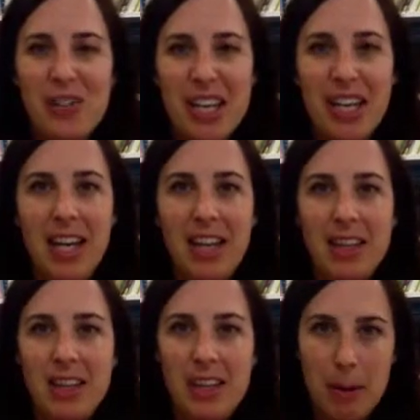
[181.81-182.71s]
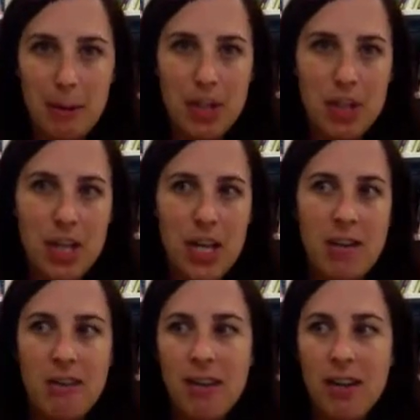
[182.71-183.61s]
thinking,
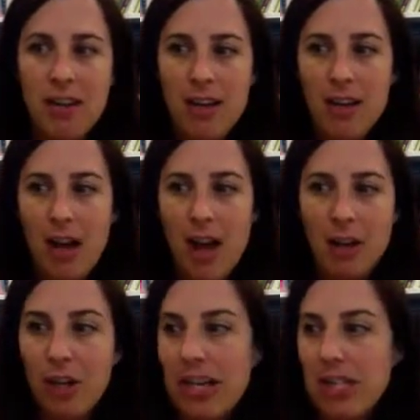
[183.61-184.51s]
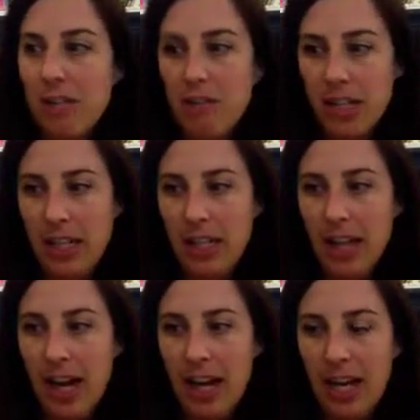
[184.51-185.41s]
collaboration,
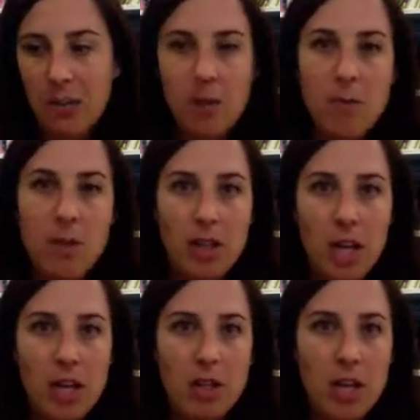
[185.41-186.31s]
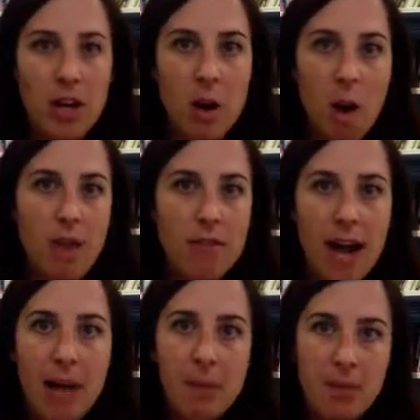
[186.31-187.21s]
creativity, and communication, and all of
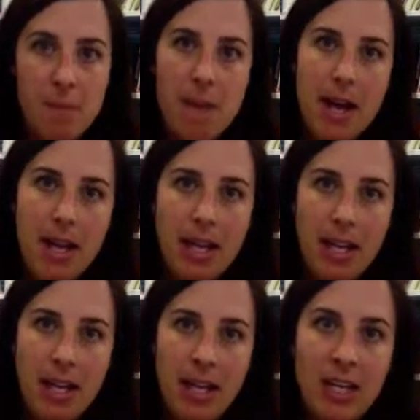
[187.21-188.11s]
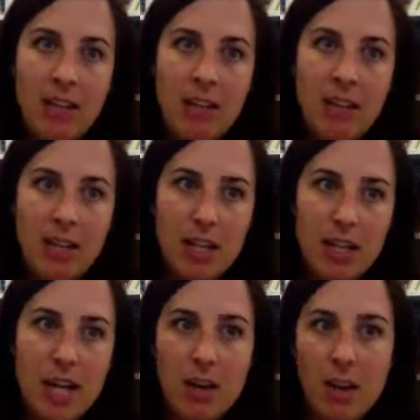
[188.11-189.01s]
that was embedded in their
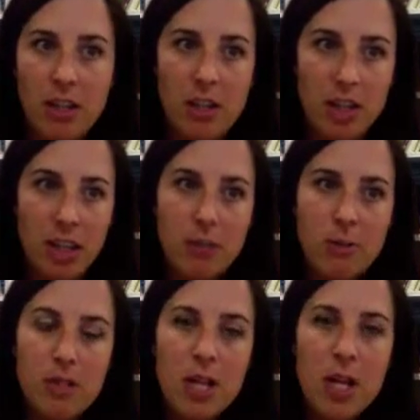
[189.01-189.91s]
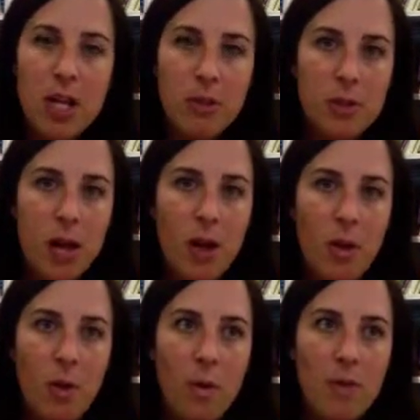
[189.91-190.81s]
technology use.
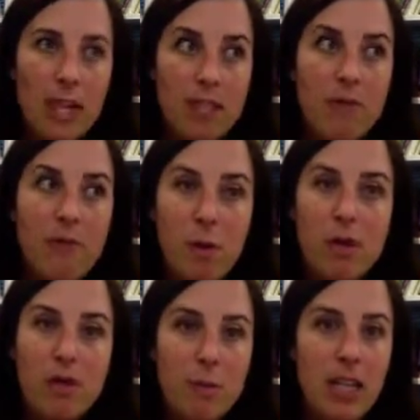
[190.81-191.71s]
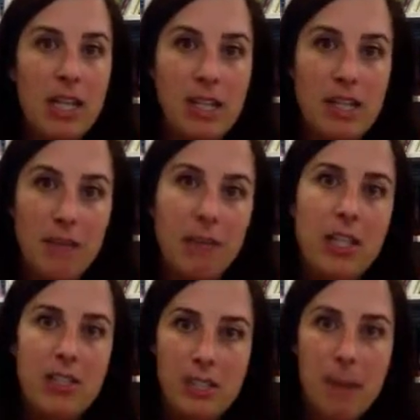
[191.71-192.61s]
So that forced me to
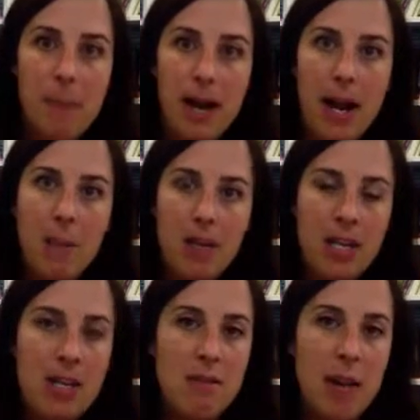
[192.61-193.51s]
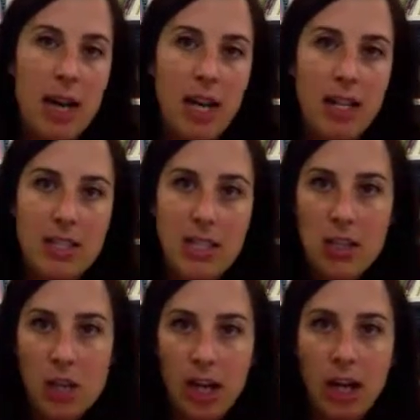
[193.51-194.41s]
definitely step it up in my
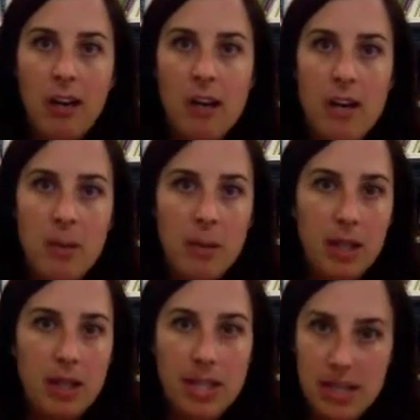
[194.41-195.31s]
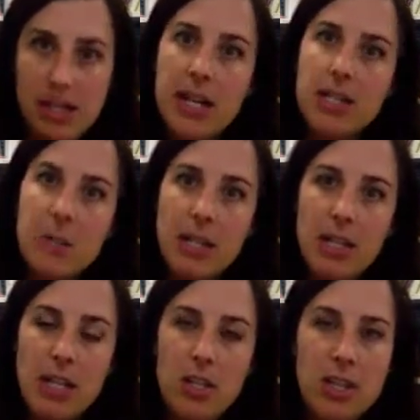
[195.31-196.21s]
teaching, because that's an
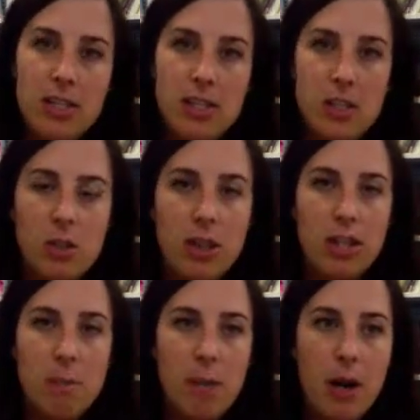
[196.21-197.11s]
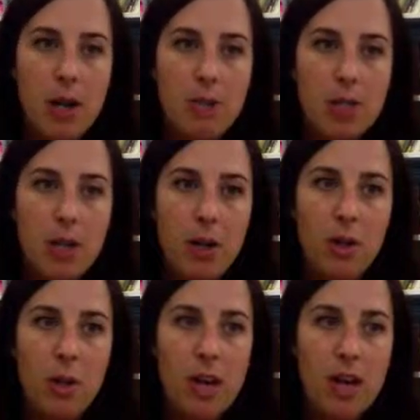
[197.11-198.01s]
expectation in this district, but
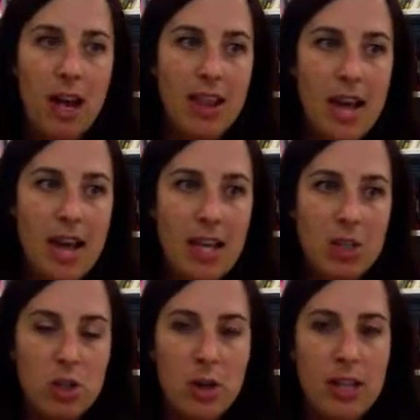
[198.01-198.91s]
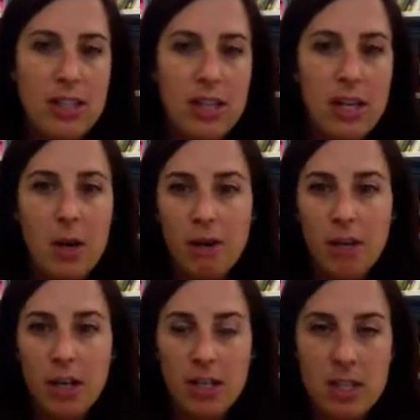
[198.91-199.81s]
also that has translated
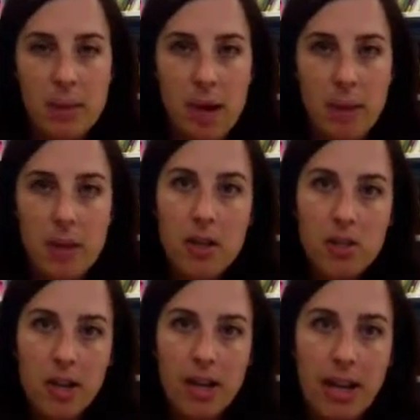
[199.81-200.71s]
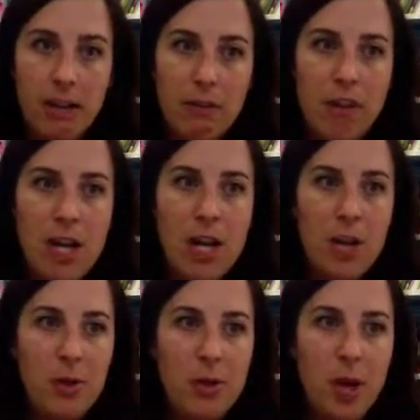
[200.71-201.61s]
over into my personal life.
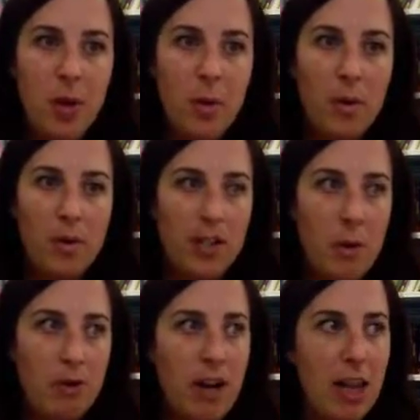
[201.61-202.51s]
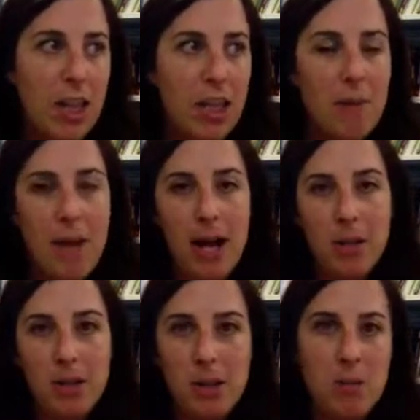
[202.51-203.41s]
So, if I learn
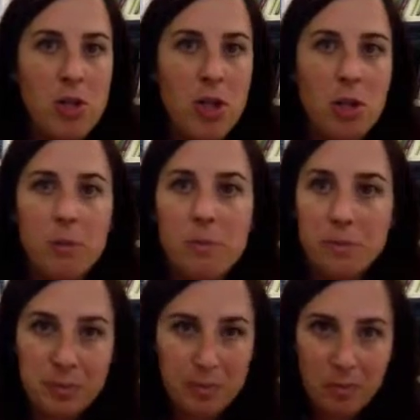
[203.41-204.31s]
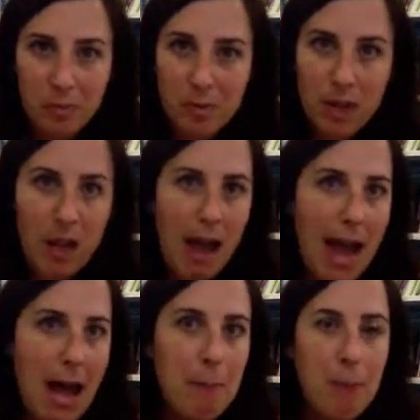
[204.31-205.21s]
about some new
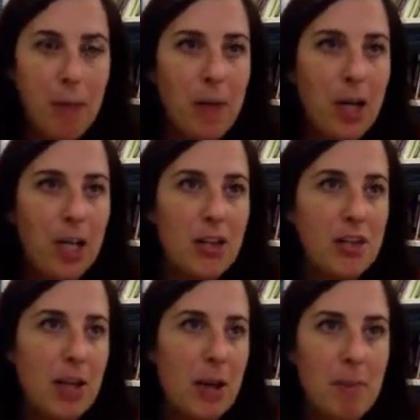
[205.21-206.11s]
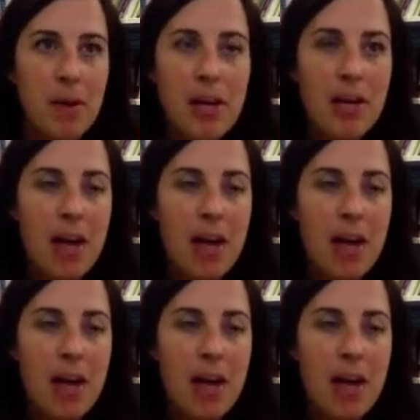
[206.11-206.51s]
app or some